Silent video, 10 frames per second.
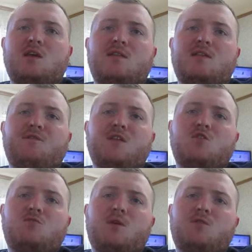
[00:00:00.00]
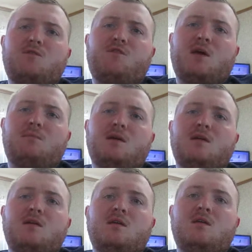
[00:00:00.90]
on the Southeast Expressway from
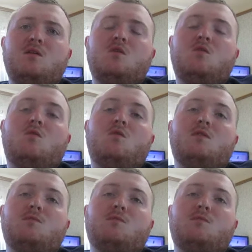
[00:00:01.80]
doing right now.